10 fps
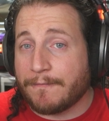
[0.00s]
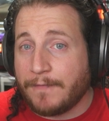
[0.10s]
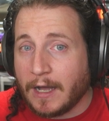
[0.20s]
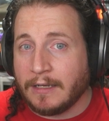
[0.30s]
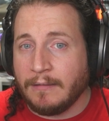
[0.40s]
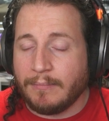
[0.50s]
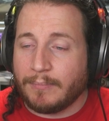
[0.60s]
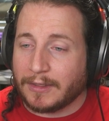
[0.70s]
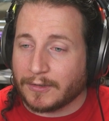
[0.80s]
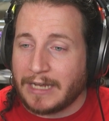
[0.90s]
fun,
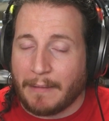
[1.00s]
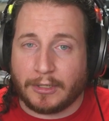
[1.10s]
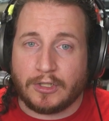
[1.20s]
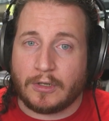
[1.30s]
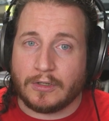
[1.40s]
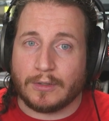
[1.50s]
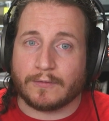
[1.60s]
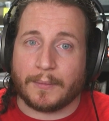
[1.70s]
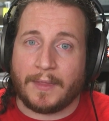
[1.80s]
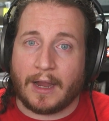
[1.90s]
but there's not much you can do
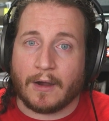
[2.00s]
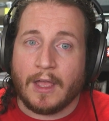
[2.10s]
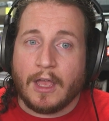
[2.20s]
from there.